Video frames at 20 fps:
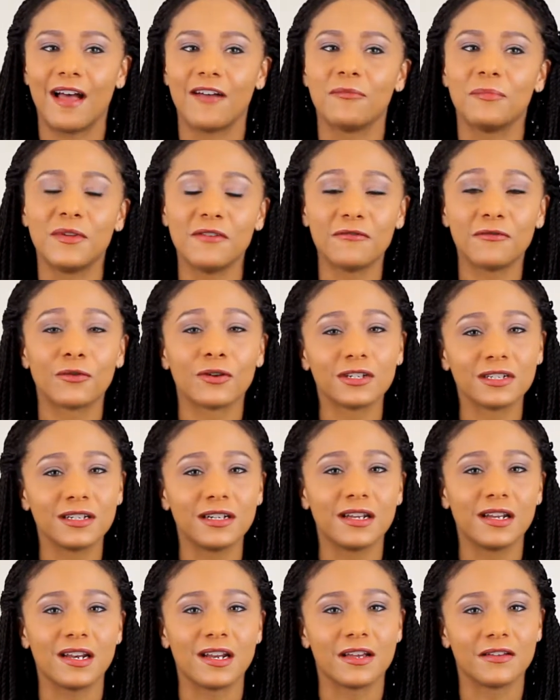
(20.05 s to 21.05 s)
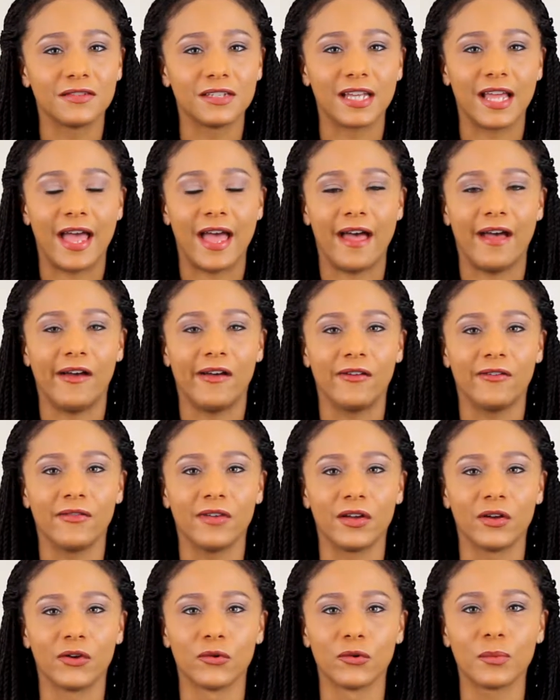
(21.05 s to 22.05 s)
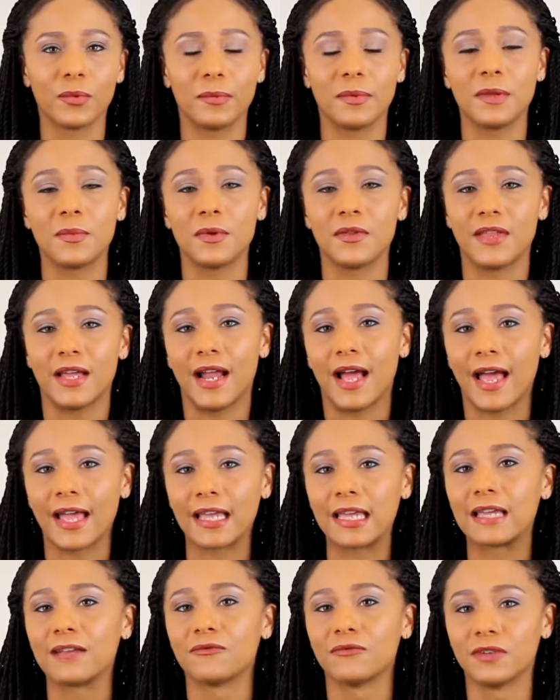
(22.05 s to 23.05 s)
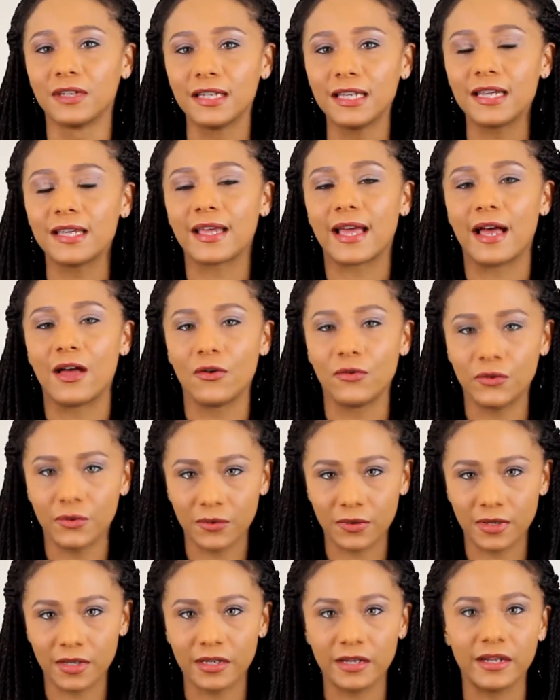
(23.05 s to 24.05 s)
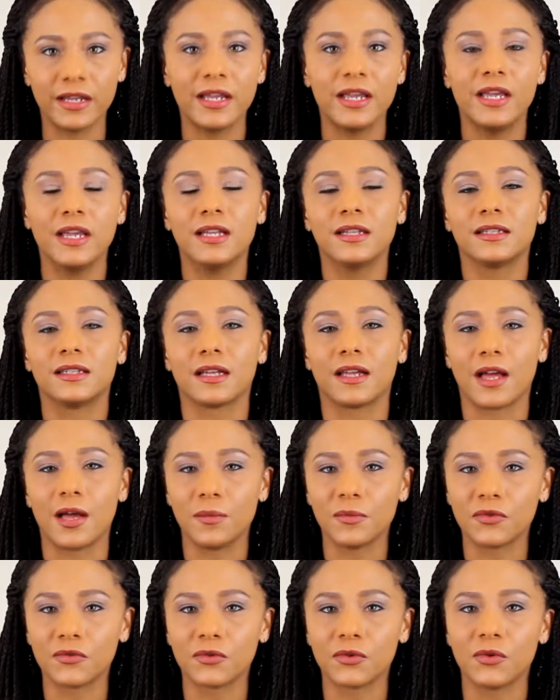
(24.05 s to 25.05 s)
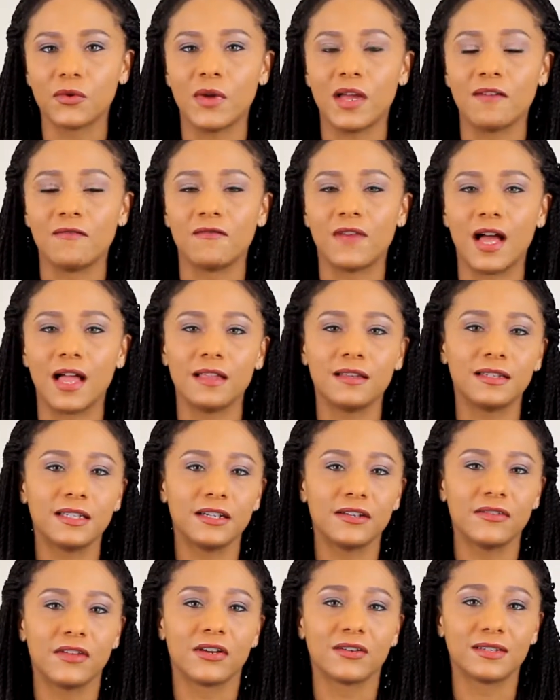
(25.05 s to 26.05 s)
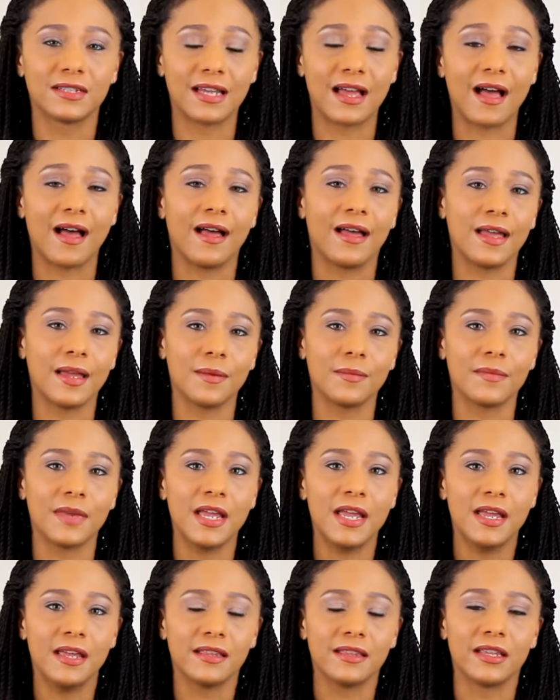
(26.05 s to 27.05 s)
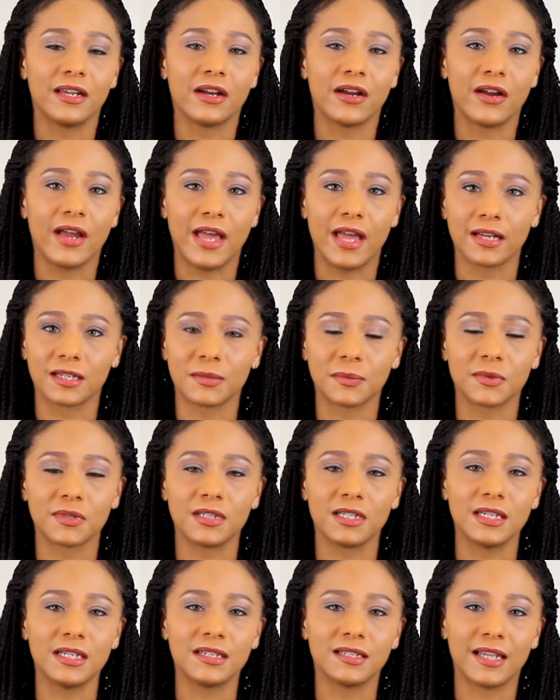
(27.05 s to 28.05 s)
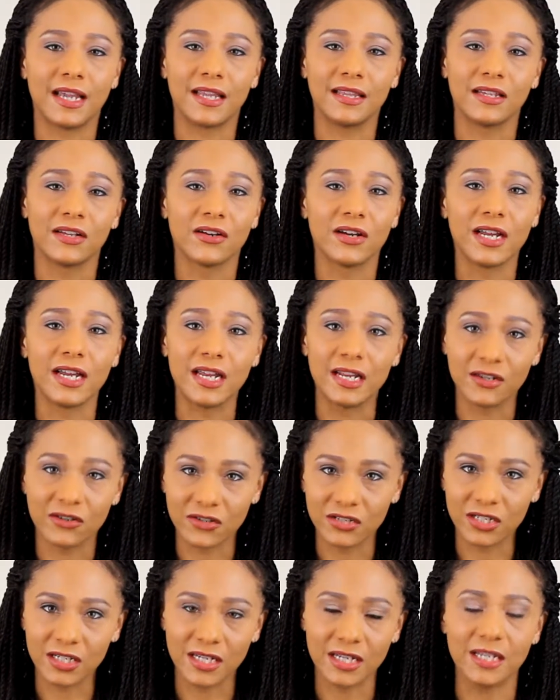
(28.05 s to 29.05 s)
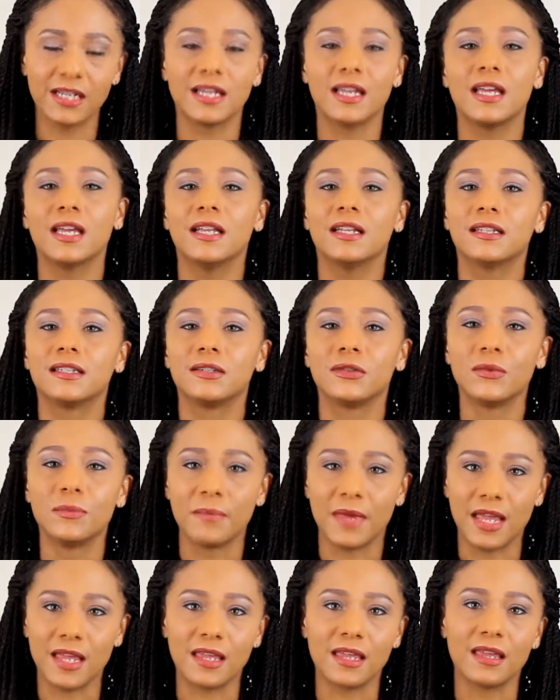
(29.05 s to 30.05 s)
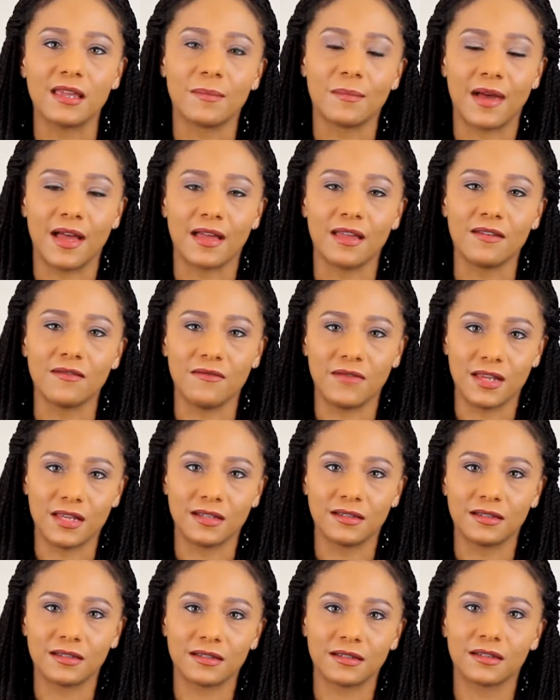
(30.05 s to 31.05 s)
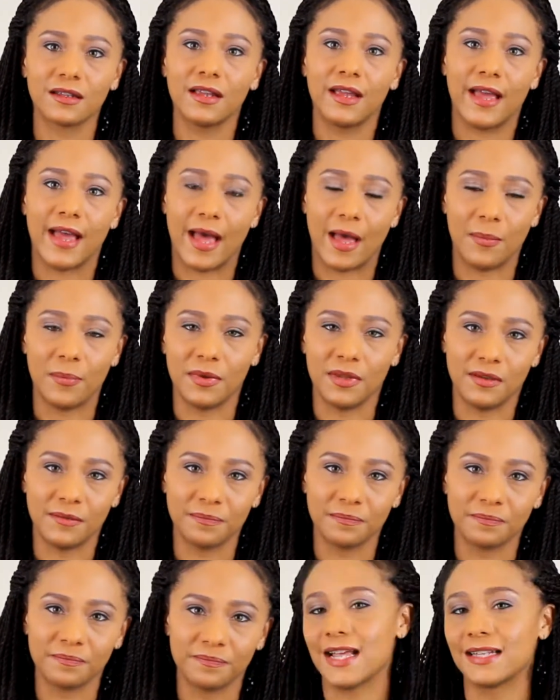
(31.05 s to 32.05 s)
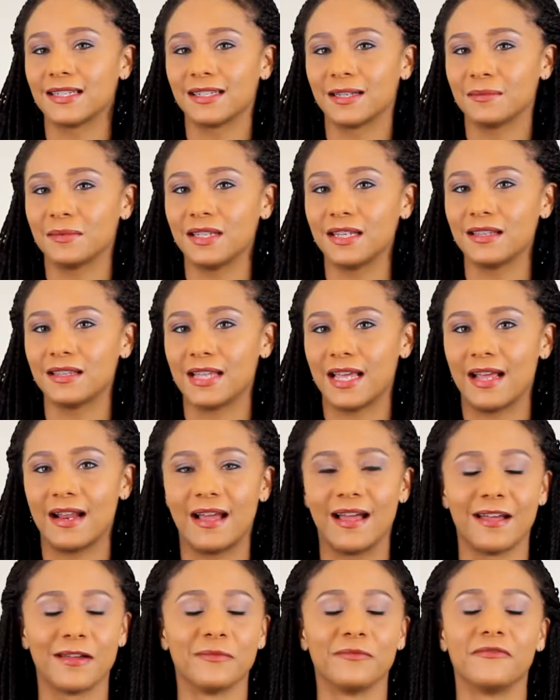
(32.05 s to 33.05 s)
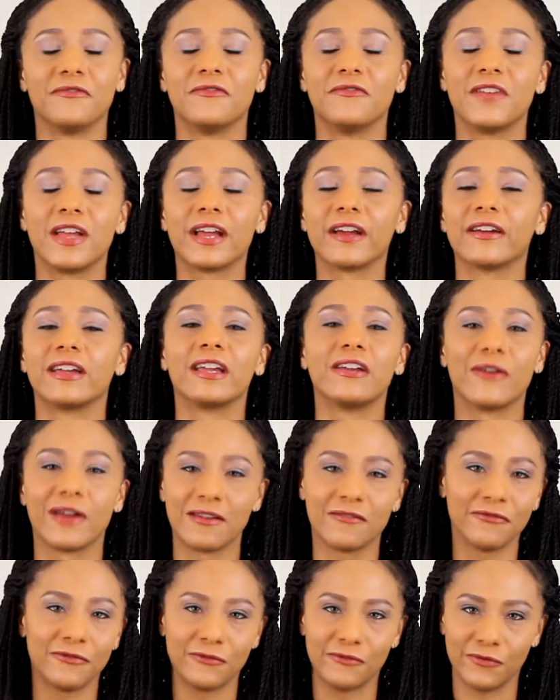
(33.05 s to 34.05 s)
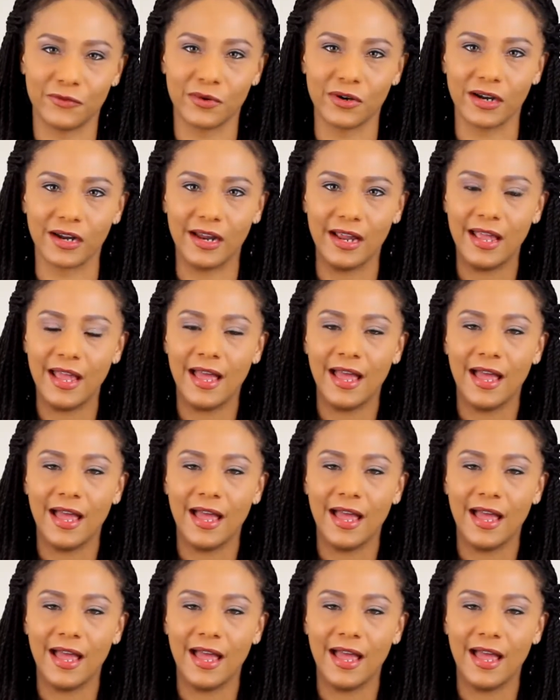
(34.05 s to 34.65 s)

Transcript: I've been fortunate enough to have a group of people that I can really count on to come through and volunteer their time, their expertise, and their energy to making my events happen. And that's something that I'm very grateful for.